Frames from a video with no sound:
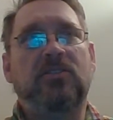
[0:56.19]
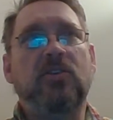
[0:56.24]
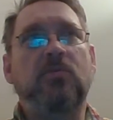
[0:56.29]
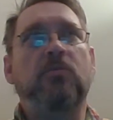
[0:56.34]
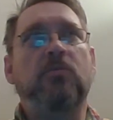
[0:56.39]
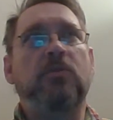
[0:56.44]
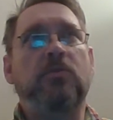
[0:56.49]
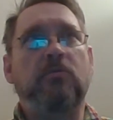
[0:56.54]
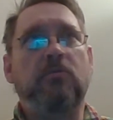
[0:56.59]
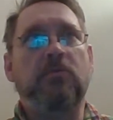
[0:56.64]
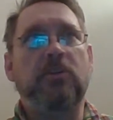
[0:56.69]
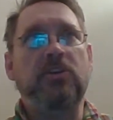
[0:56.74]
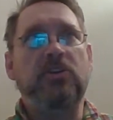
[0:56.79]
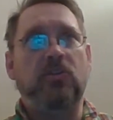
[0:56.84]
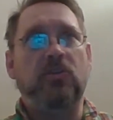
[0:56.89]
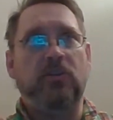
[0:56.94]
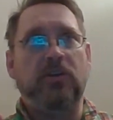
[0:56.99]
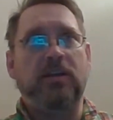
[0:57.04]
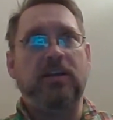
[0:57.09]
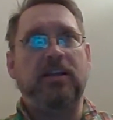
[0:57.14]
when you
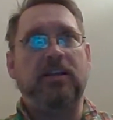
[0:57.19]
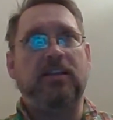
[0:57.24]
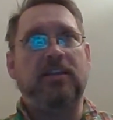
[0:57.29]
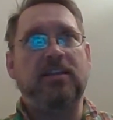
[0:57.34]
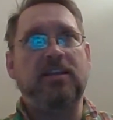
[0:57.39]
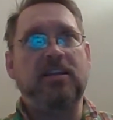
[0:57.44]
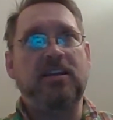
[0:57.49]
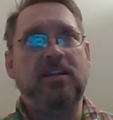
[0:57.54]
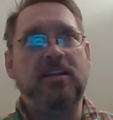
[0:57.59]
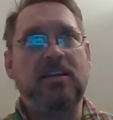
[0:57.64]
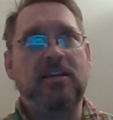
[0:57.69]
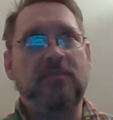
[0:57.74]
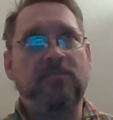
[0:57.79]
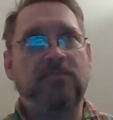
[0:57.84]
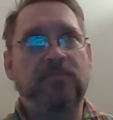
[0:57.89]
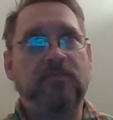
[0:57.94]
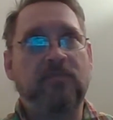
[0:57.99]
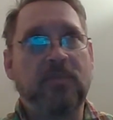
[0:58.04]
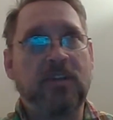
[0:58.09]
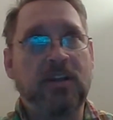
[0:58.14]
look at the
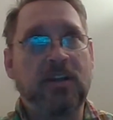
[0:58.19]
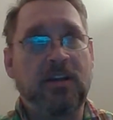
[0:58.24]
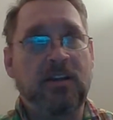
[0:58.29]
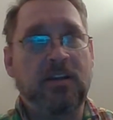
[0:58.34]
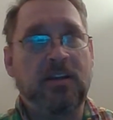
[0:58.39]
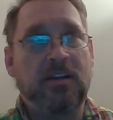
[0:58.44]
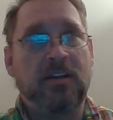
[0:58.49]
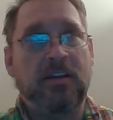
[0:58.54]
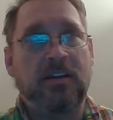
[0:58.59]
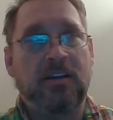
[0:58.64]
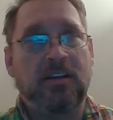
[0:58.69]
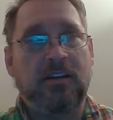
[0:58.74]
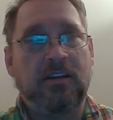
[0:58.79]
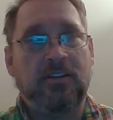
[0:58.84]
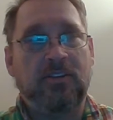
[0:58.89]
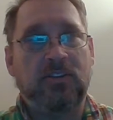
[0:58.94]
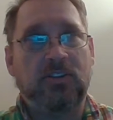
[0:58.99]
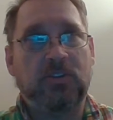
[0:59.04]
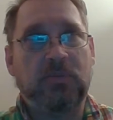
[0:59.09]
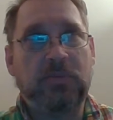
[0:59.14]

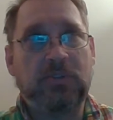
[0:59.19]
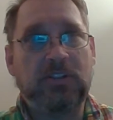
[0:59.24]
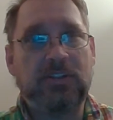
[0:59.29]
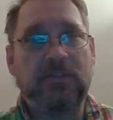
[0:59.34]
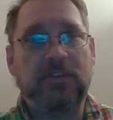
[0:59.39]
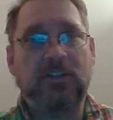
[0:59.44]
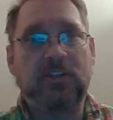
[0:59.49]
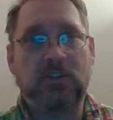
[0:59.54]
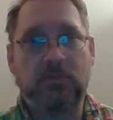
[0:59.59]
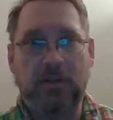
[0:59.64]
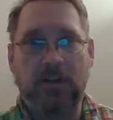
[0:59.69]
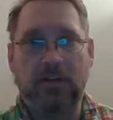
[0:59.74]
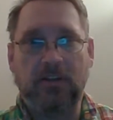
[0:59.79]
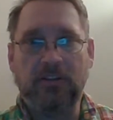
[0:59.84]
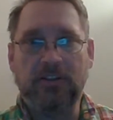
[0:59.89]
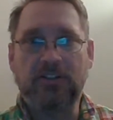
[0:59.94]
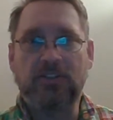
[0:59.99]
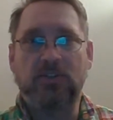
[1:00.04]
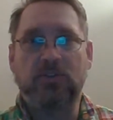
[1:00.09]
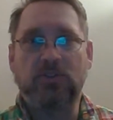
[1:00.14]
specific spell
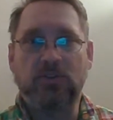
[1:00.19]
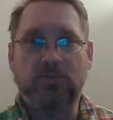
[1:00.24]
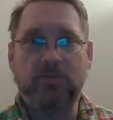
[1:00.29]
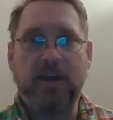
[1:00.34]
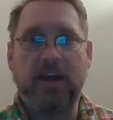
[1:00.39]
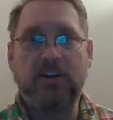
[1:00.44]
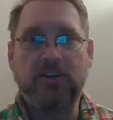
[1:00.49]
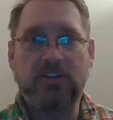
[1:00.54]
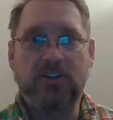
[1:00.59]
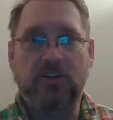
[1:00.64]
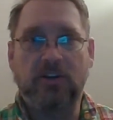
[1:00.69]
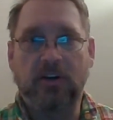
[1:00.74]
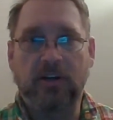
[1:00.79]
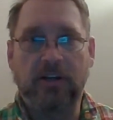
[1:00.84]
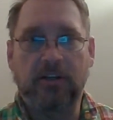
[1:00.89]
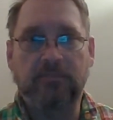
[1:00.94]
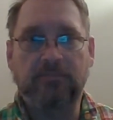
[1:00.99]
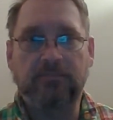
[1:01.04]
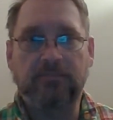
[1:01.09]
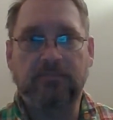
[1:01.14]
Nystul's Magic
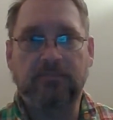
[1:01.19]
Aura,